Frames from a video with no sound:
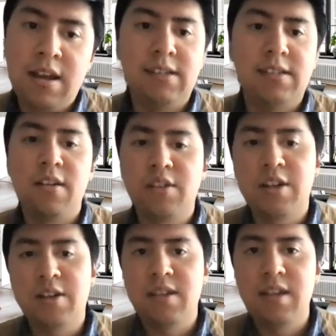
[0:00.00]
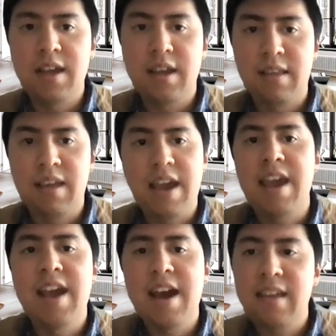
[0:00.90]
It's not just the
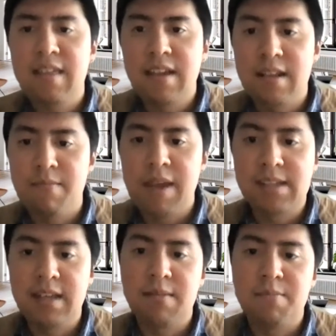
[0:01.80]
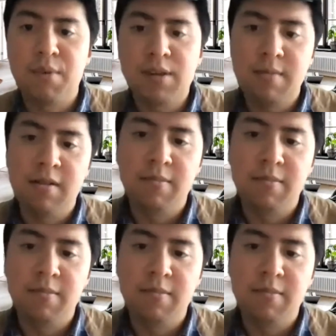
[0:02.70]
AI that makes it possible,